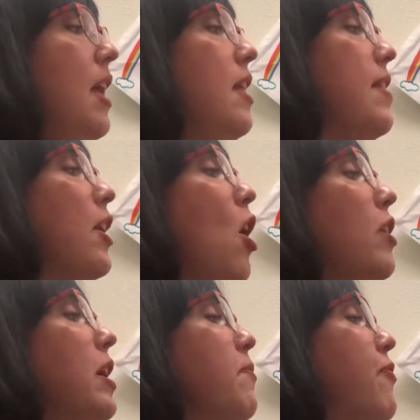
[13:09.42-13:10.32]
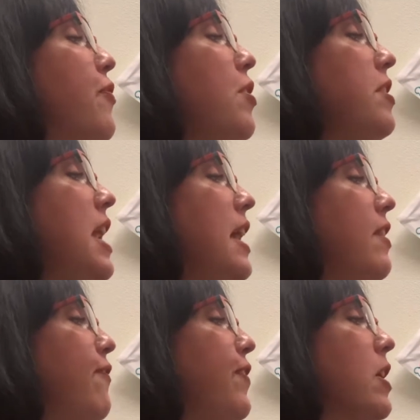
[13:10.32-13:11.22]
They called him Ferdinand
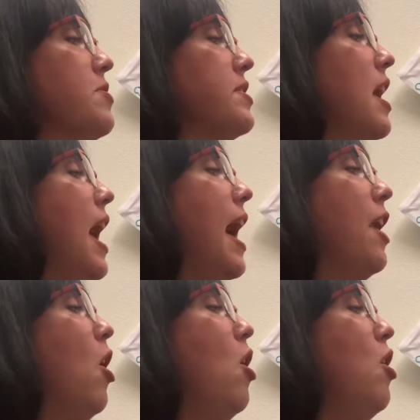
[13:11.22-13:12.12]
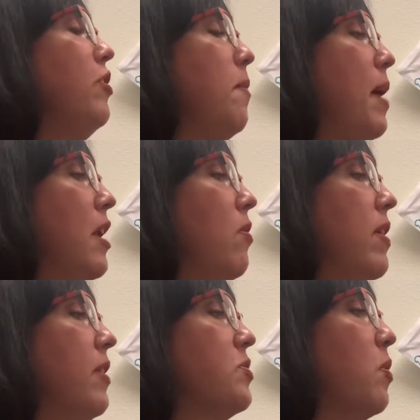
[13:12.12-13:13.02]
the Fierce, and all the
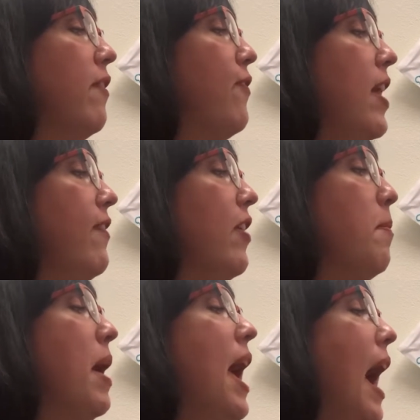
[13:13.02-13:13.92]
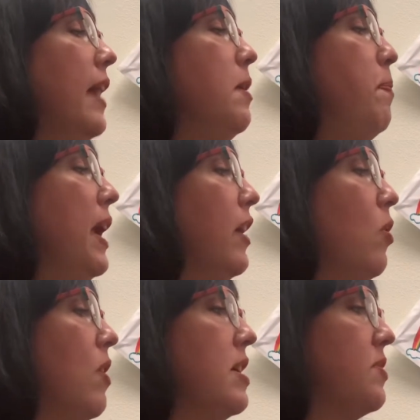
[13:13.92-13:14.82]
banderillas were afraid of him, and the
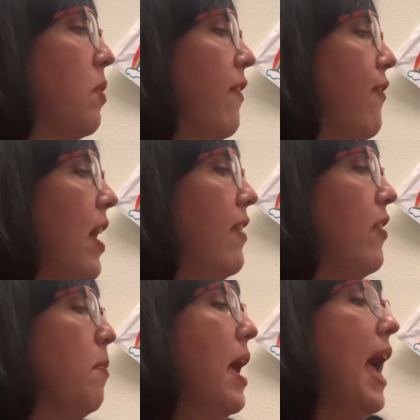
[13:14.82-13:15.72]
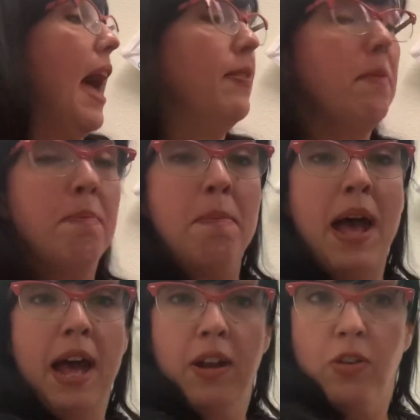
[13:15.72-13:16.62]
picadores were afraid of him, and the
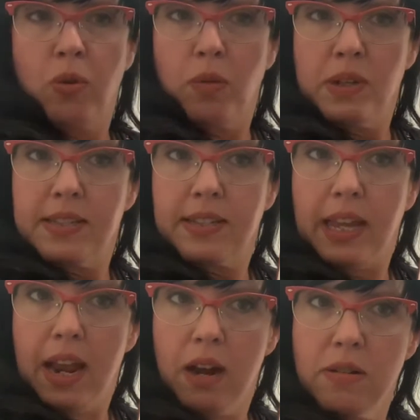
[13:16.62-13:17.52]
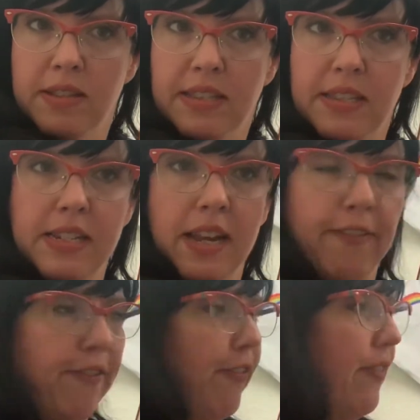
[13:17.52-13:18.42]
matador was scared
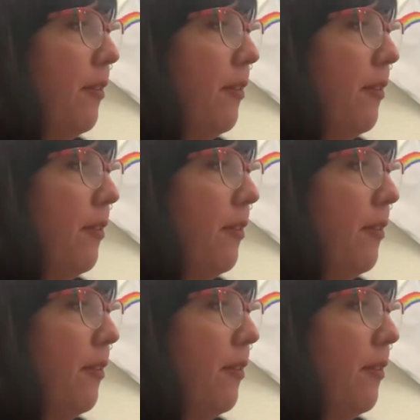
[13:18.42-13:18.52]
stiff.